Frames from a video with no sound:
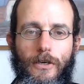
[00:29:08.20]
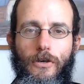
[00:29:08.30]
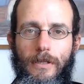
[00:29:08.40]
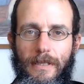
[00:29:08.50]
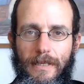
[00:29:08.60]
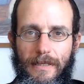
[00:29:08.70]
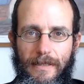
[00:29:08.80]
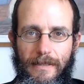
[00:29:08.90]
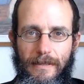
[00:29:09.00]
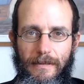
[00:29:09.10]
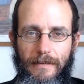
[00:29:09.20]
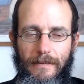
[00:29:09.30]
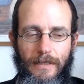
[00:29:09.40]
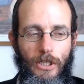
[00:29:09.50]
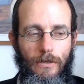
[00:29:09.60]
Goodness,
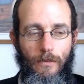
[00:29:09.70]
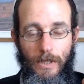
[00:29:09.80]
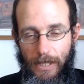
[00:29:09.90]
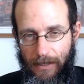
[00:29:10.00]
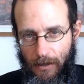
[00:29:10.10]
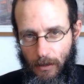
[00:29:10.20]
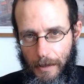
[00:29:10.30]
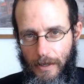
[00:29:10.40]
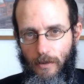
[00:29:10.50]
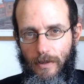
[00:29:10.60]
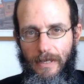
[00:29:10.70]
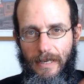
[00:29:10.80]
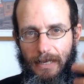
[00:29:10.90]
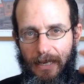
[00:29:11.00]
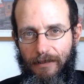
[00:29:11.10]
which has to do with union
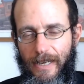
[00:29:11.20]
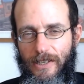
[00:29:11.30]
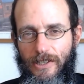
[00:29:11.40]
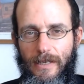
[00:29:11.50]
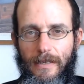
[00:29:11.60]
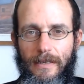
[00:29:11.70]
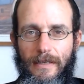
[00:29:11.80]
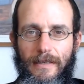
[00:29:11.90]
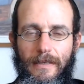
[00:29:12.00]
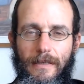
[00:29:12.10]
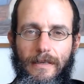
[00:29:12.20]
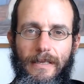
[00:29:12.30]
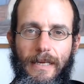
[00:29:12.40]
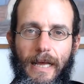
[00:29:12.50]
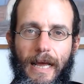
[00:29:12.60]
and elevation,
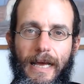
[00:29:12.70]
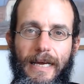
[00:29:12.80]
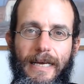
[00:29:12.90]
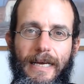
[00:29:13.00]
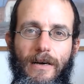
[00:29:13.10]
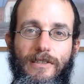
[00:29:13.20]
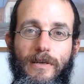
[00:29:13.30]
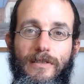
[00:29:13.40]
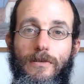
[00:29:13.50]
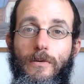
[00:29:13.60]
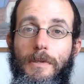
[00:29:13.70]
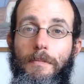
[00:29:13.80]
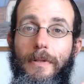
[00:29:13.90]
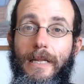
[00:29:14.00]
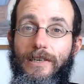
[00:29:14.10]
also has to do
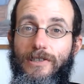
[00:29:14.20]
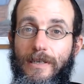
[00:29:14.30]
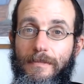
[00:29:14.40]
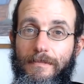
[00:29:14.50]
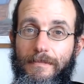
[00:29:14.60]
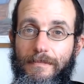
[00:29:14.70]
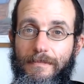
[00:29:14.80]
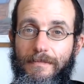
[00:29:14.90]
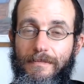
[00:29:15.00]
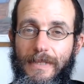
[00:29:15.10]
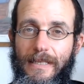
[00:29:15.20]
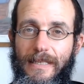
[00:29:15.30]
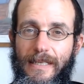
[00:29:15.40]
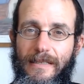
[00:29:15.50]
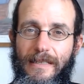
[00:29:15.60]
with pleasure. It
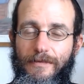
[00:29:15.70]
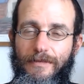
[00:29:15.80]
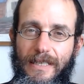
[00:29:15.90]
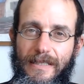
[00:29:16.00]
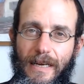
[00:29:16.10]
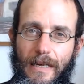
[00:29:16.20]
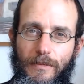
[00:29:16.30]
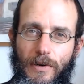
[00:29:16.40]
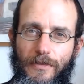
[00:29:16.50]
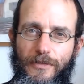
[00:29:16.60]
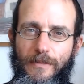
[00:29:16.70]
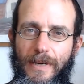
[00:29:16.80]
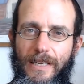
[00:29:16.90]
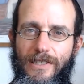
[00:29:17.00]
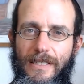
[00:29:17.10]
says in Sefer Yetzirah, the book of
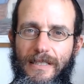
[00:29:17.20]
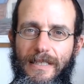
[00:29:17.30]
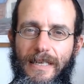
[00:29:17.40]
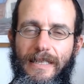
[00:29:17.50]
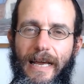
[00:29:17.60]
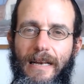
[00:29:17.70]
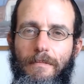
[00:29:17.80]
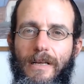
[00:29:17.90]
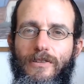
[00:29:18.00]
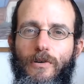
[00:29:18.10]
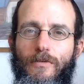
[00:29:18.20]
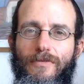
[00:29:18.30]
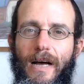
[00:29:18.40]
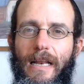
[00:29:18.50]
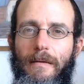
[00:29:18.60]
formation, it says, En
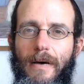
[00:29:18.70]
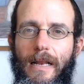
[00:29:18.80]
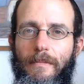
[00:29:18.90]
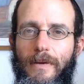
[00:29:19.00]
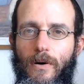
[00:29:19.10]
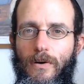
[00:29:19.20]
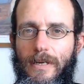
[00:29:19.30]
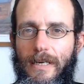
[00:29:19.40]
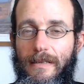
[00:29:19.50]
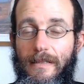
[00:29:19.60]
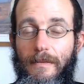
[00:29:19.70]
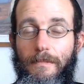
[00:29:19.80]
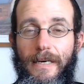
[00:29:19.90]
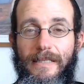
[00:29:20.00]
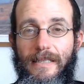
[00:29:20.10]
batova lemala me'oneg. The
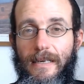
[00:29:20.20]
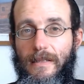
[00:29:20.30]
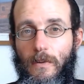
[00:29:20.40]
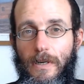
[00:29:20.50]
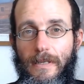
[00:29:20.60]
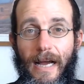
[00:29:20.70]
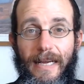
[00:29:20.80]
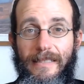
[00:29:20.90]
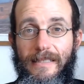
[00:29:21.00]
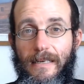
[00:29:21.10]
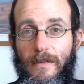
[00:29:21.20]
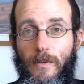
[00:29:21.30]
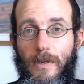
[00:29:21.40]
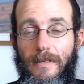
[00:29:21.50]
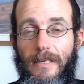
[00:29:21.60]
best thing in the world, the highest thing in the
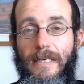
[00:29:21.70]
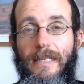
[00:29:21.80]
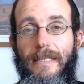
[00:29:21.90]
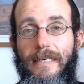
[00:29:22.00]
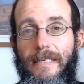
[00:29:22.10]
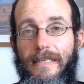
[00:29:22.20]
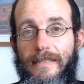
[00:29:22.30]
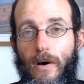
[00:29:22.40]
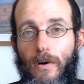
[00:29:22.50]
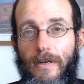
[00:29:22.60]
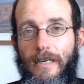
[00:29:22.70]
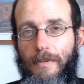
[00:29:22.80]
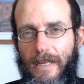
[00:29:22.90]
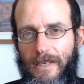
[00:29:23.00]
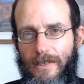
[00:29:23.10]
world, is
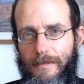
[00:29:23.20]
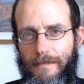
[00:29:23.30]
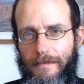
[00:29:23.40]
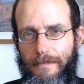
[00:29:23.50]
oneg, pleasure.